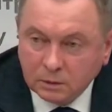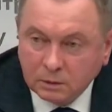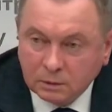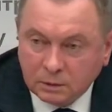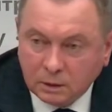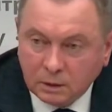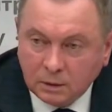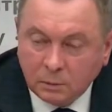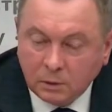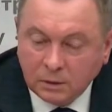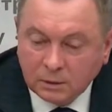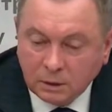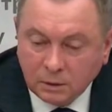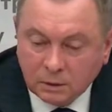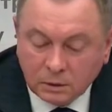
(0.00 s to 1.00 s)
So
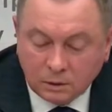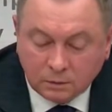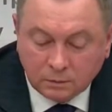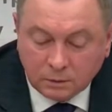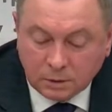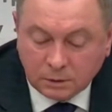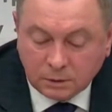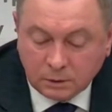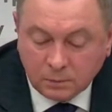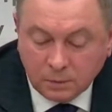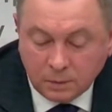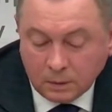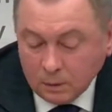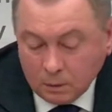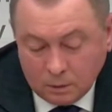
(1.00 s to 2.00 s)
everyone who
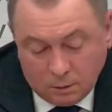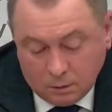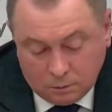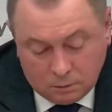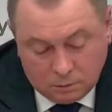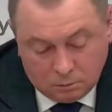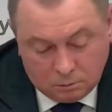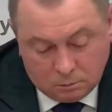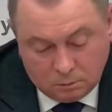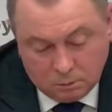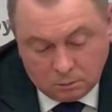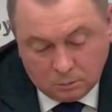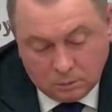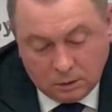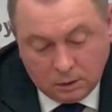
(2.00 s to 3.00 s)
wants to be
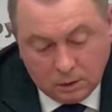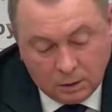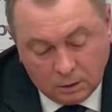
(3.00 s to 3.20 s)
heard